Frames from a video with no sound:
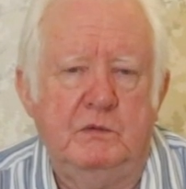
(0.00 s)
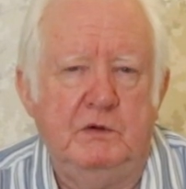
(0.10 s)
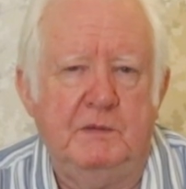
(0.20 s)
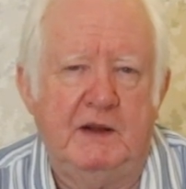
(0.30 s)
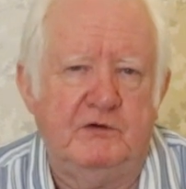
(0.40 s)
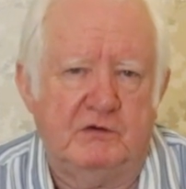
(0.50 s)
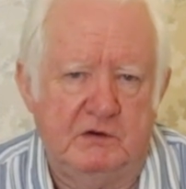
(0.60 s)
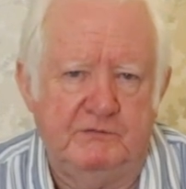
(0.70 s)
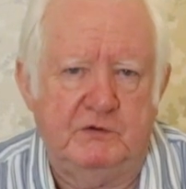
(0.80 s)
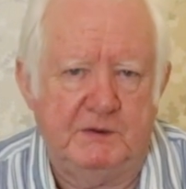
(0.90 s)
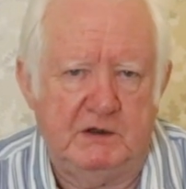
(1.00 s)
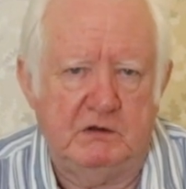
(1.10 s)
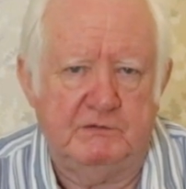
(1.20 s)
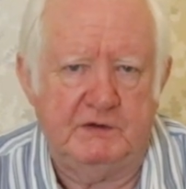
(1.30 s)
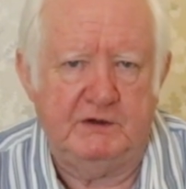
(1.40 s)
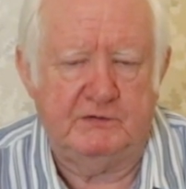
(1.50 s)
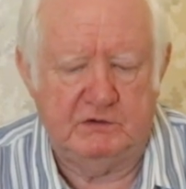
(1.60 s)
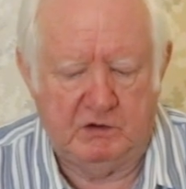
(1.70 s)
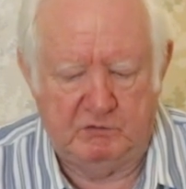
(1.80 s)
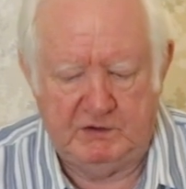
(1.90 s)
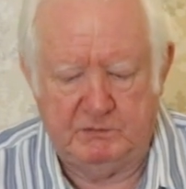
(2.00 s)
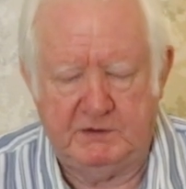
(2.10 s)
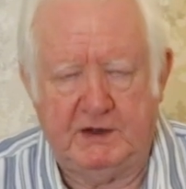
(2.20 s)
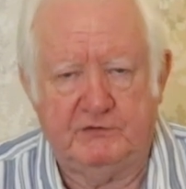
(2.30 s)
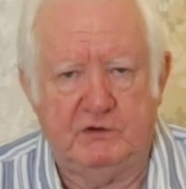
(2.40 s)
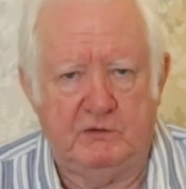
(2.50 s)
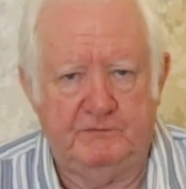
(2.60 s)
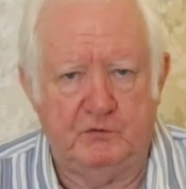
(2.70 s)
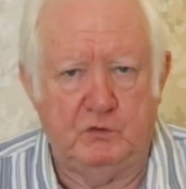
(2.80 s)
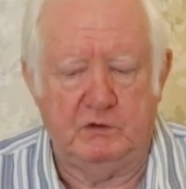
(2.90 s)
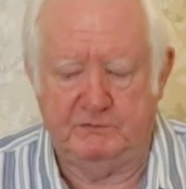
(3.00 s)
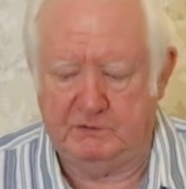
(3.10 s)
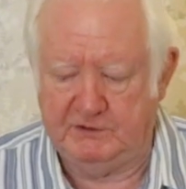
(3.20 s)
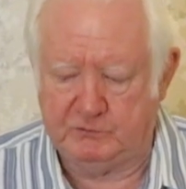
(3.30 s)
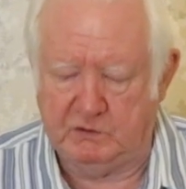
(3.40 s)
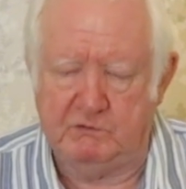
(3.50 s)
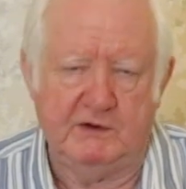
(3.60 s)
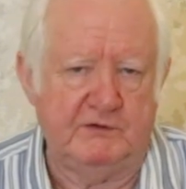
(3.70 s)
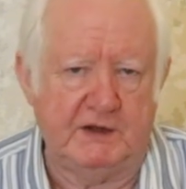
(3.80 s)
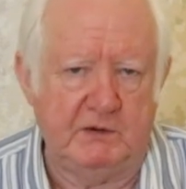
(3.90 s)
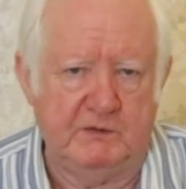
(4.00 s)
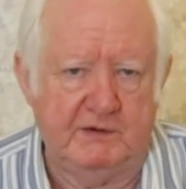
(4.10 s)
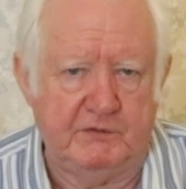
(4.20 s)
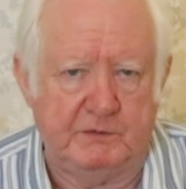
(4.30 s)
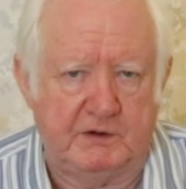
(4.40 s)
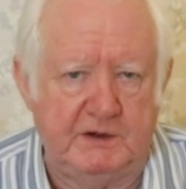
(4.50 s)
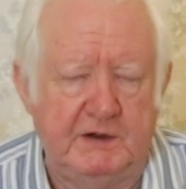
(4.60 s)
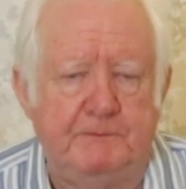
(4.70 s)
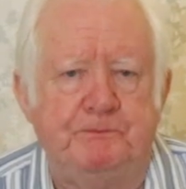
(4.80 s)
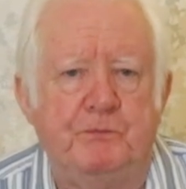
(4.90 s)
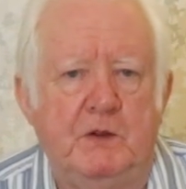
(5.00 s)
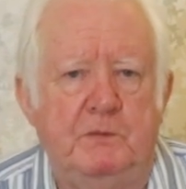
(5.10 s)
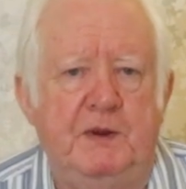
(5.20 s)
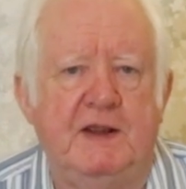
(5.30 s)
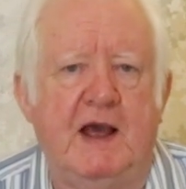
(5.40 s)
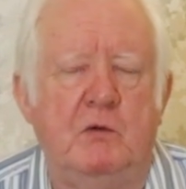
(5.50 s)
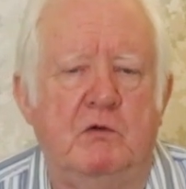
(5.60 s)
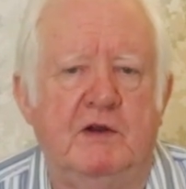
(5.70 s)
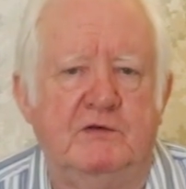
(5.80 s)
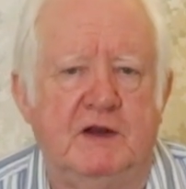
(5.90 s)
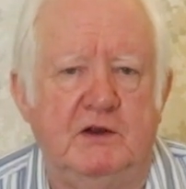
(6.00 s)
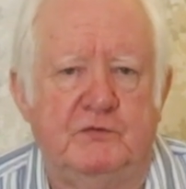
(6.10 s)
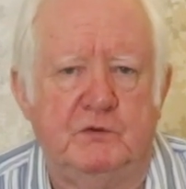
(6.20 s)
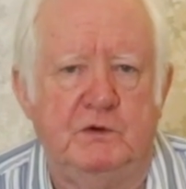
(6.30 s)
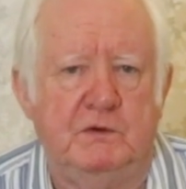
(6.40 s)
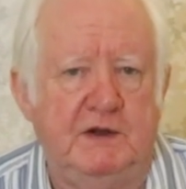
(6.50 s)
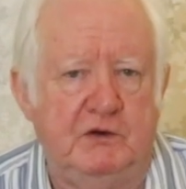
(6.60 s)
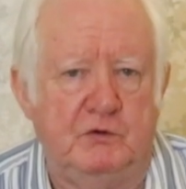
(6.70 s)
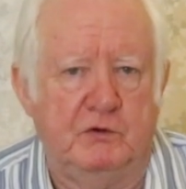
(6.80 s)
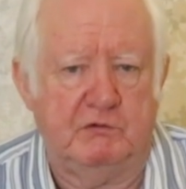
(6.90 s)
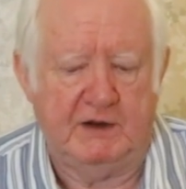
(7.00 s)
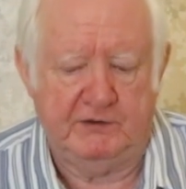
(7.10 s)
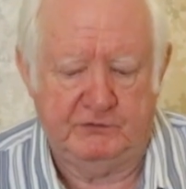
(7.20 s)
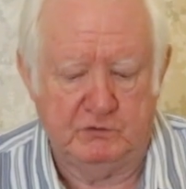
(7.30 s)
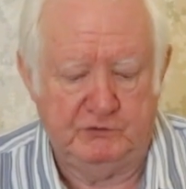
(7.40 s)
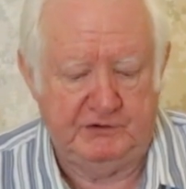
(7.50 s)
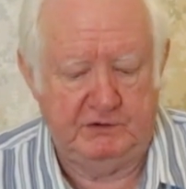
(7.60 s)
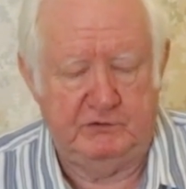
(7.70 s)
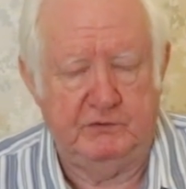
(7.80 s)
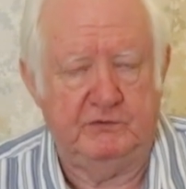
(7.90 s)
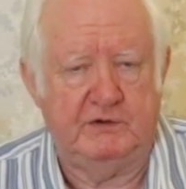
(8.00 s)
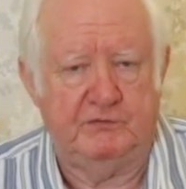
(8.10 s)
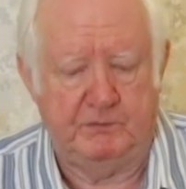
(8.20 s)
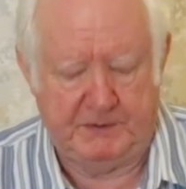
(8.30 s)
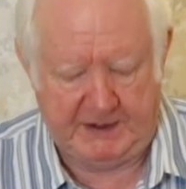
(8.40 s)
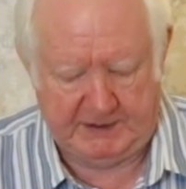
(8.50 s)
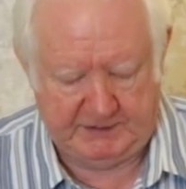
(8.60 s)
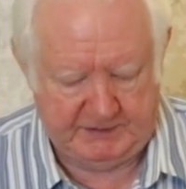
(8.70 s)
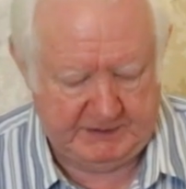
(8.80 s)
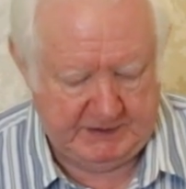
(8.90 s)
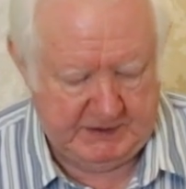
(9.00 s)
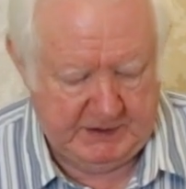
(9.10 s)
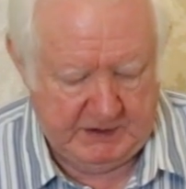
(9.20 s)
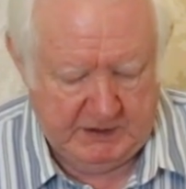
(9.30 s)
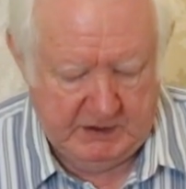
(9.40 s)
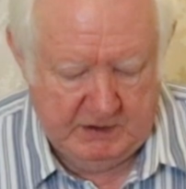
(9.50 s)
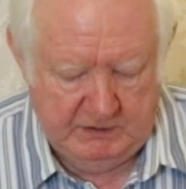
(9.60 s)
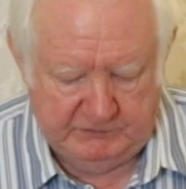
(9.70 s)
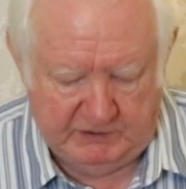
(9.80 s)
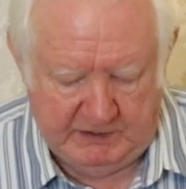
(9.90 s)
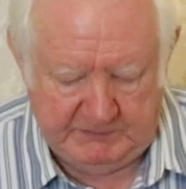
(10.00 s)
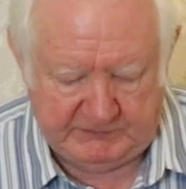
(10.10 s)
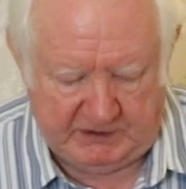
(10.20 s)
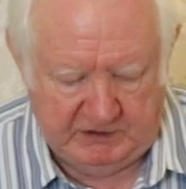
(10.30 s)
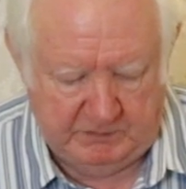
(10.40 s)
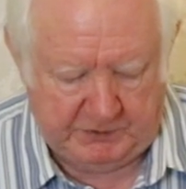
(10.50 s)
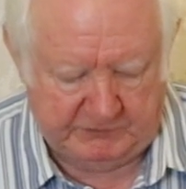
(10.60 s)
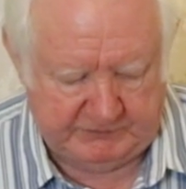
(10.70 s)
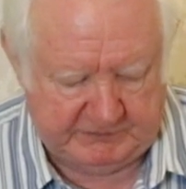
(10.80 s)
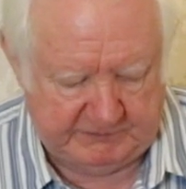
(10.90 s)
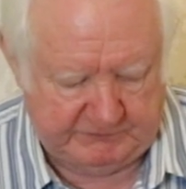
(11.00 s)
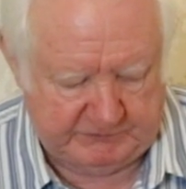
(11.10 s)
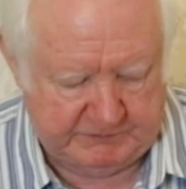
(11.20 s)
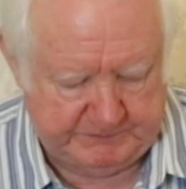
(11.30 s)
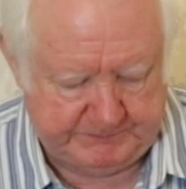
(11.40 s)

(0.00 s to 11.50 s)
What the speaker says: may just love to be in love and it's not real. But that's not for all of you. This won't resonate with everybody. Pick out what resonates for you and ignore the rest, or choose a different pack. So let me tell you the positives.